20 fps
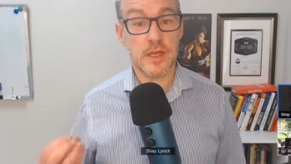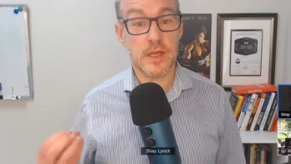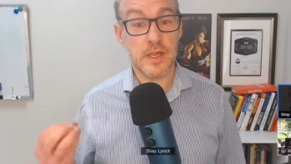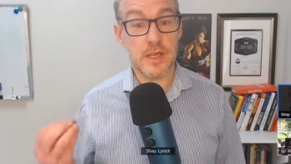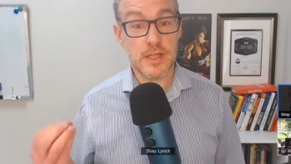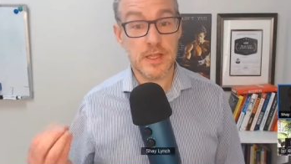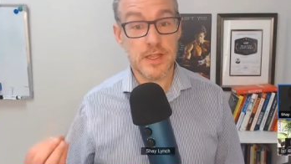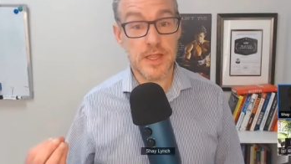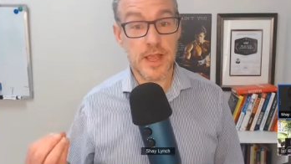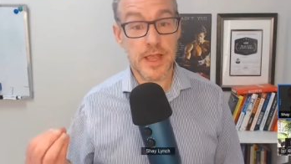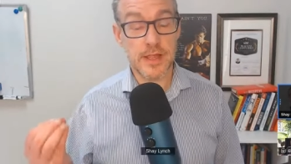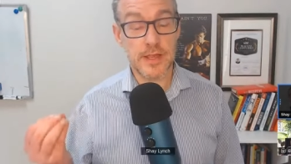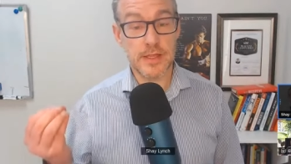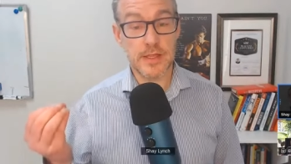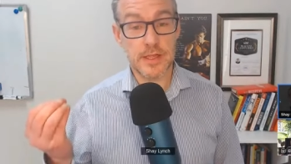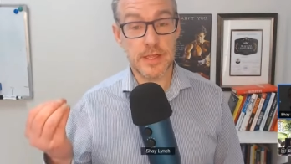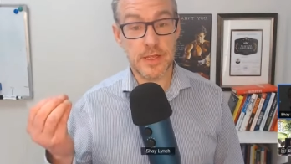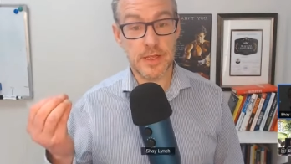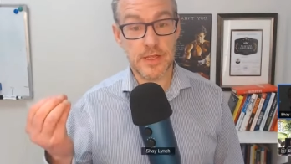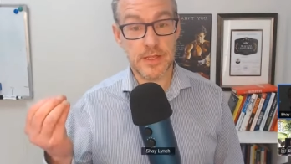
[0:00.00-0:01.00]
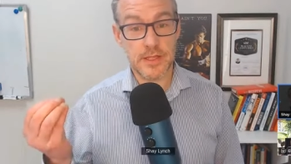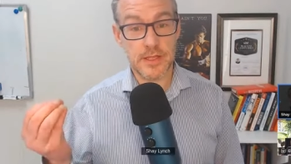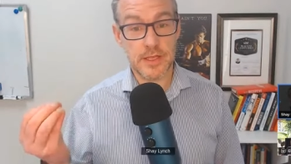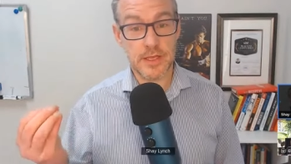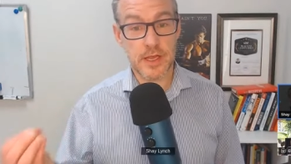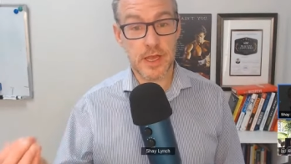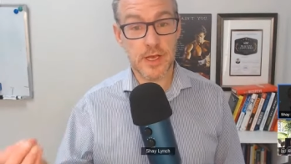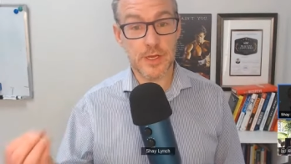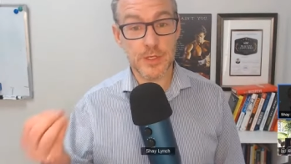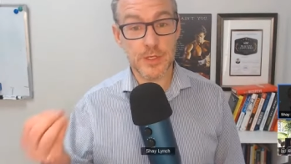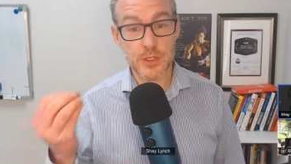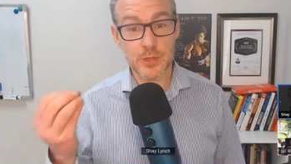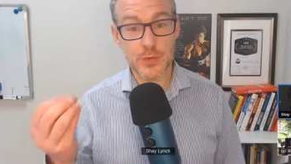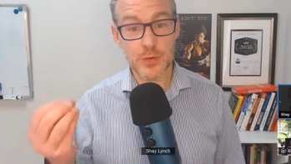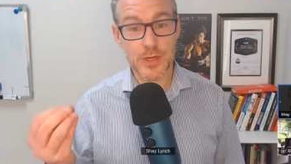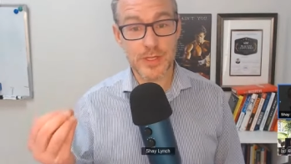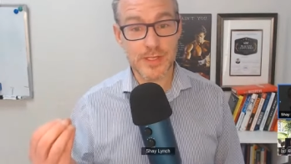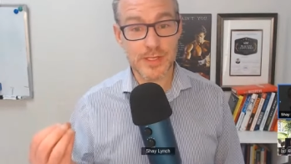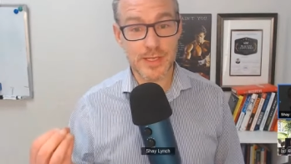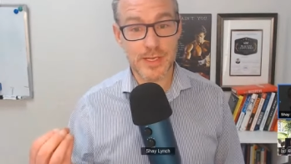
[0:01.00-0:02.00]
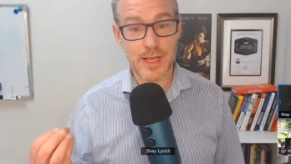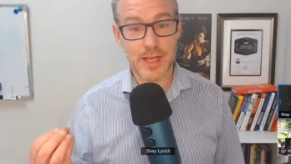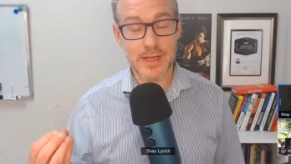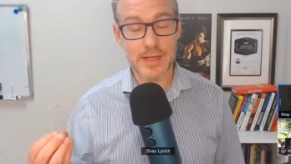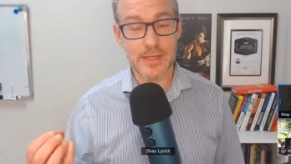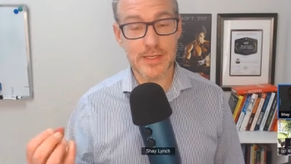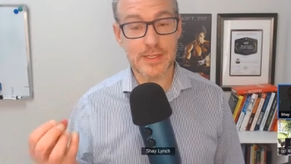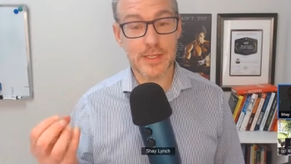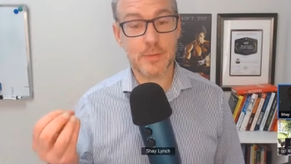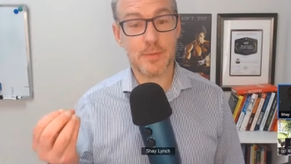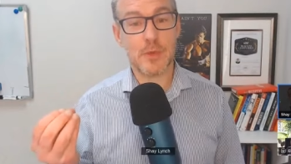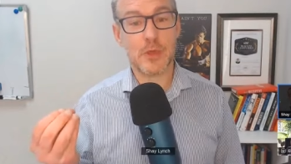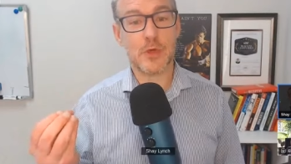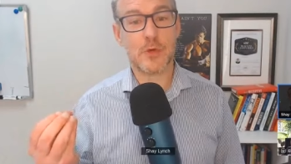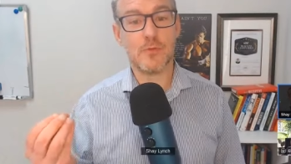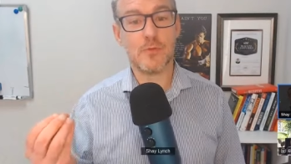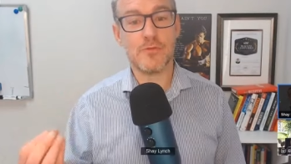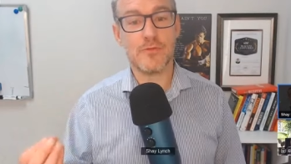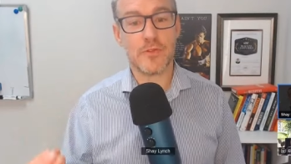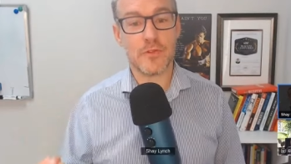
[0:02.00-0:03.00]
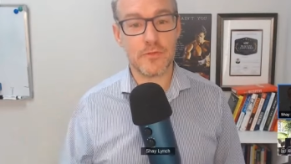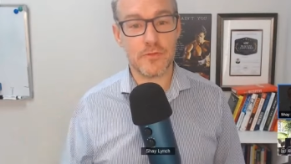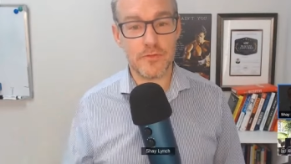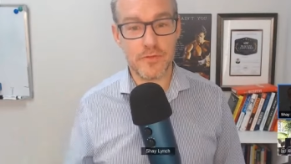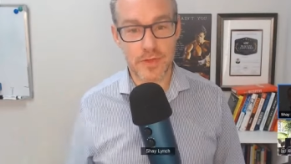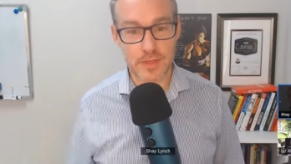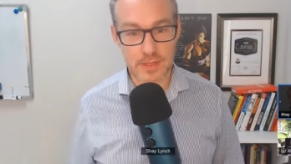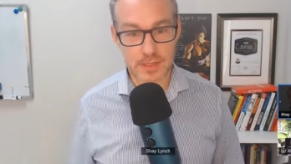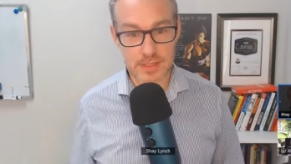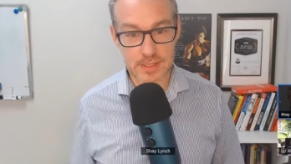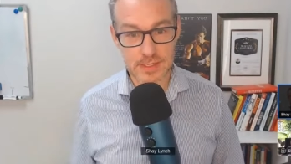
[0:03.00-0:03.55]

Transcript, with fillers: then the, the consequence of that is they become fulfilled.